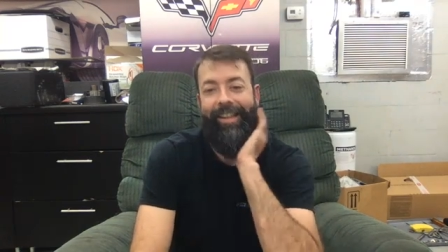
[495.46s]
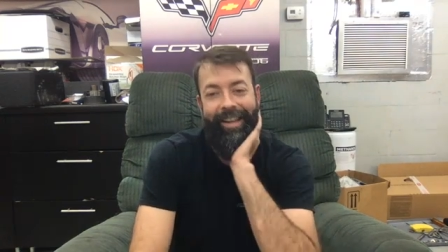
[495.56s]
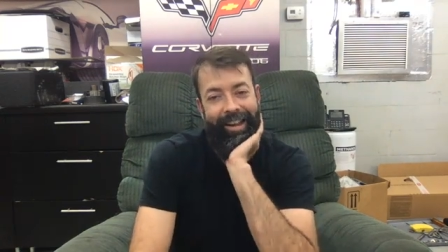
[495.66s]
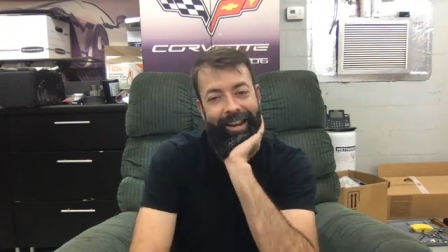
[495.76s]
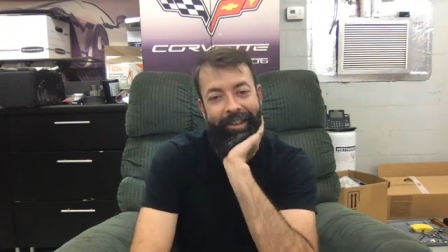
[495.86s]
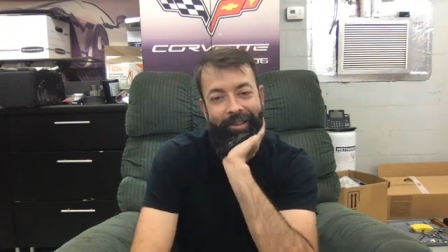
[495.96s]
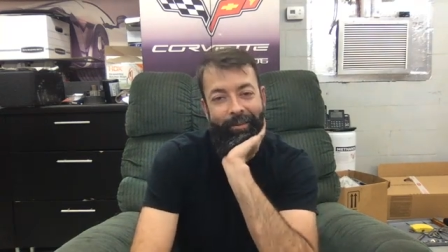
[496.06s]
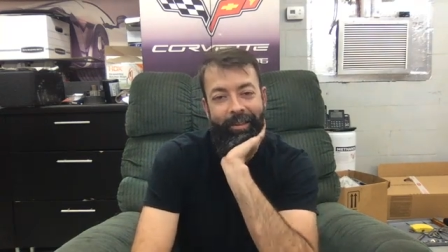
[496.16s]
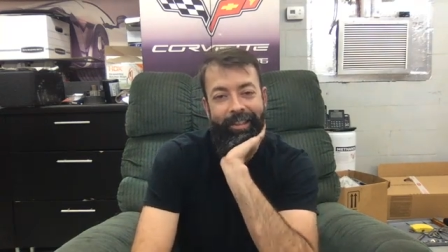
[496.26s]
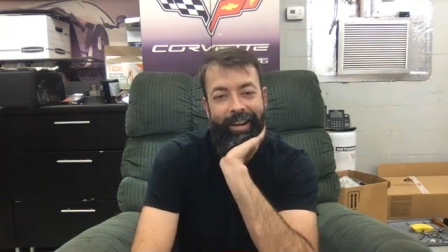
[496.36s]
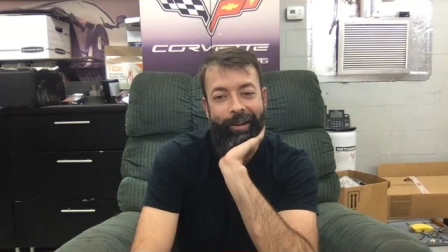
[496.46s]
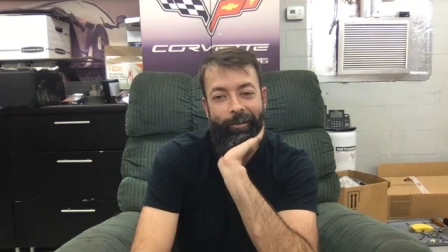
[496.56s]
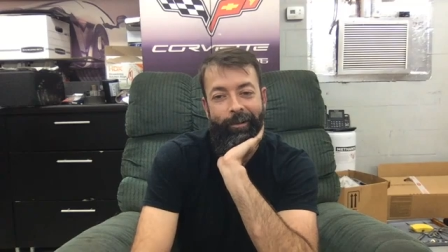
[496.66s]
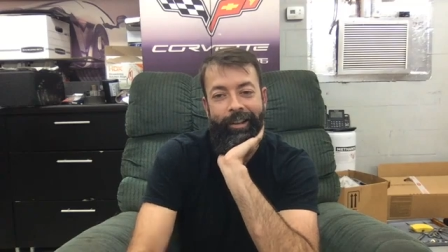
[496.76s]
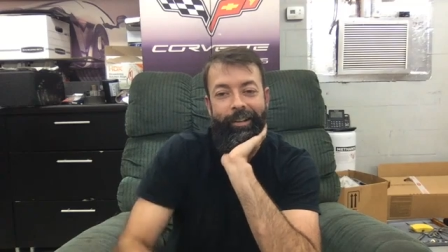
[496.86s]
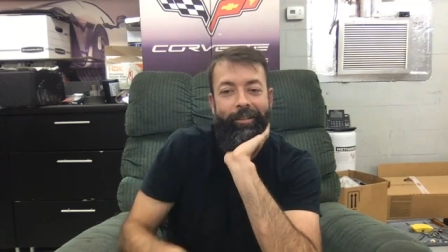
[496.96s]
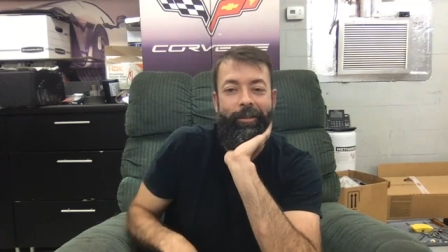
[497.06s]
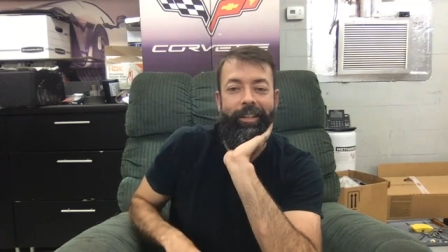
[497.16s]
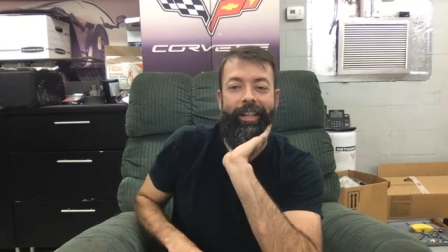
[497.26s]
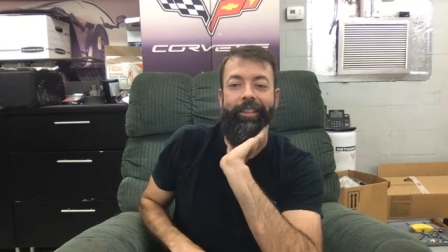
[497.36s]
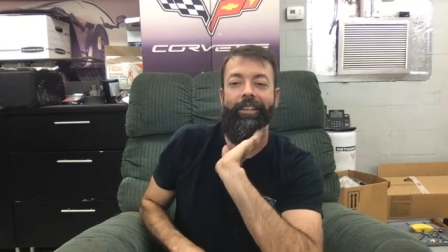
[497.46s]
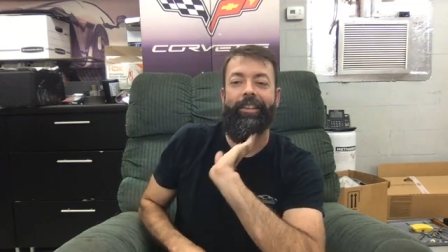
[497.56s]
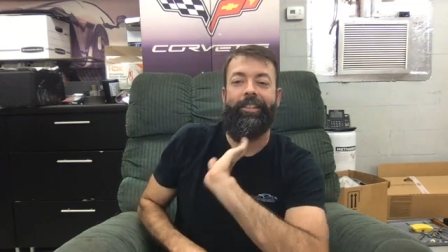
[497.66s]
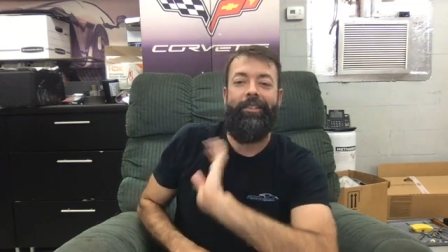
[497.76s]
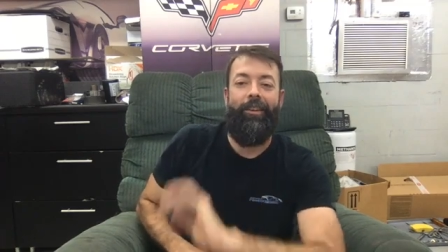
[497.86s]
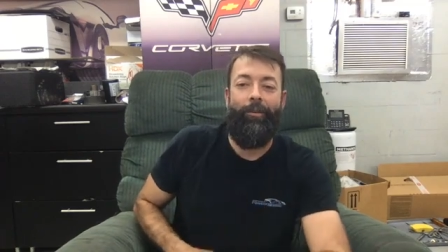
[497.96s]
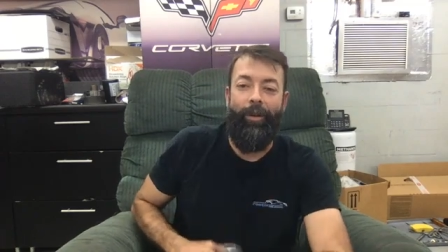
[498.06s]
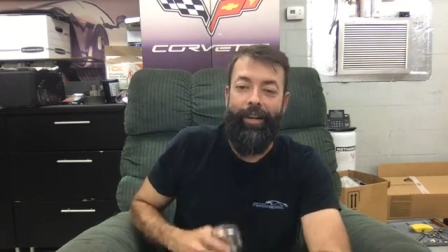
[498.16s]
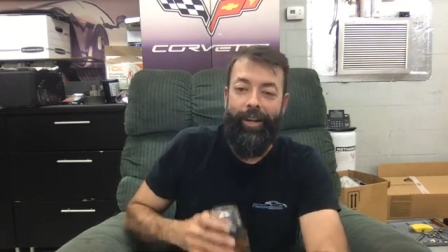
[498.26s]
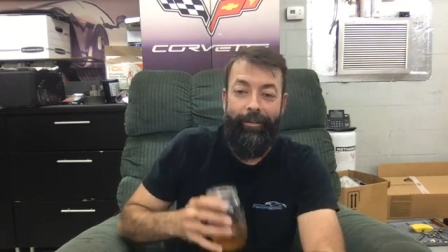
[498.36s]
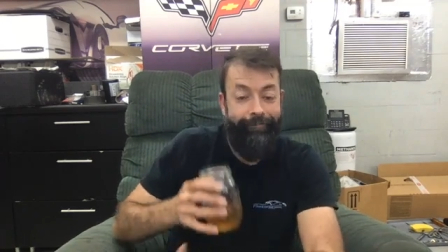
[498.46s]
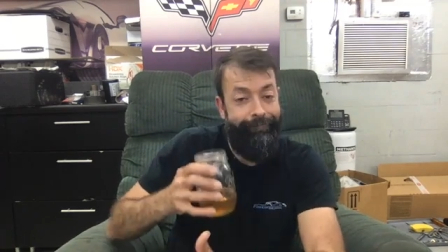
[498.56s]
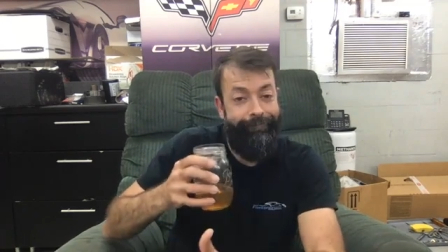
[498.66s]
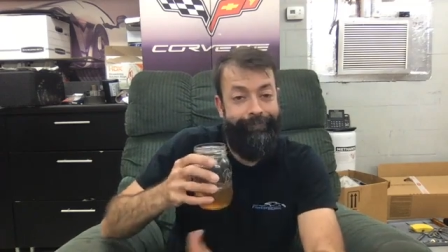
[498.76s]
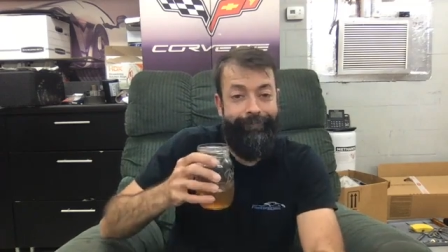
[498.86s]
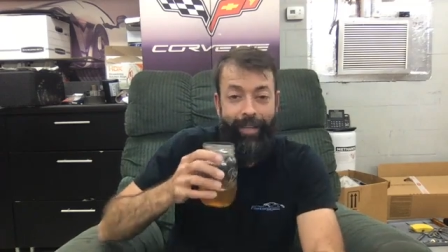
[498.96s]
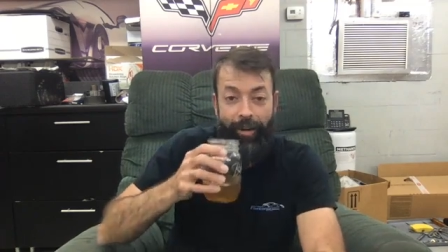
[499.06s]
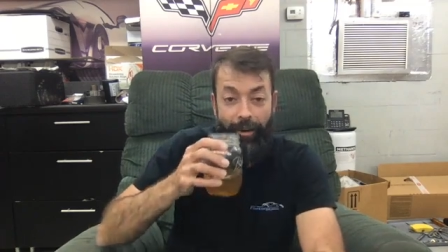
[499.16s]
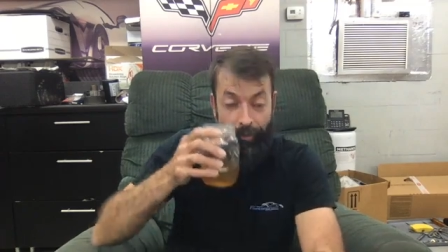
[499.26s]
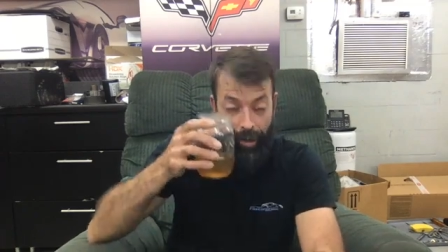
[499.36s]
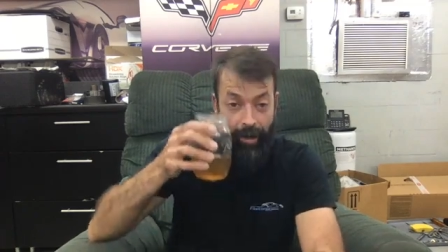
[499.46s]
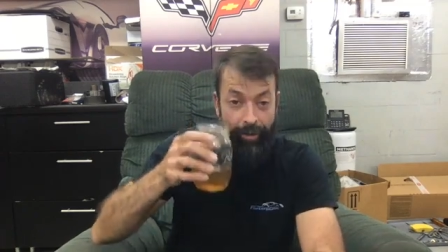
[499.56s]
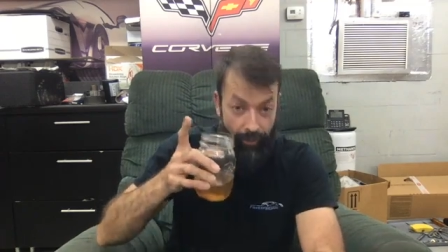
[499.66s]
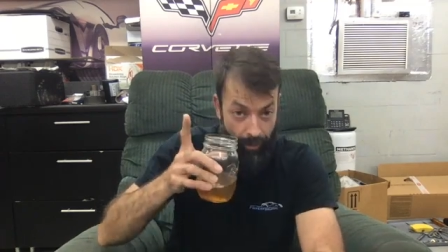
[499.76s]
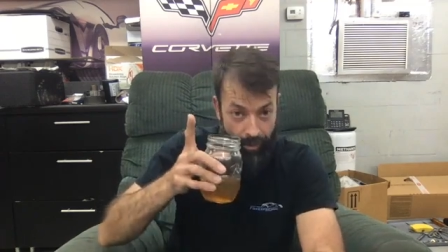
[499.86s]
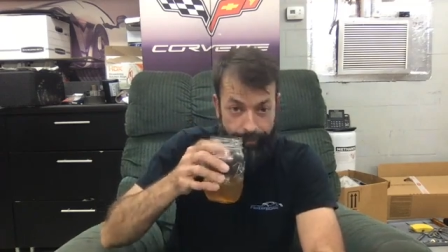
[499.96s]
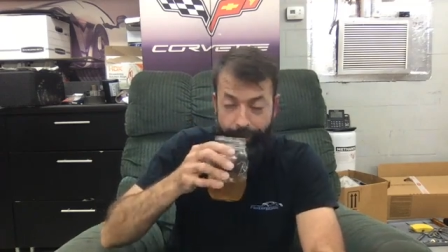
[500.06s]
It is something that I'd really like to consider, but I don't know. All right, hold on.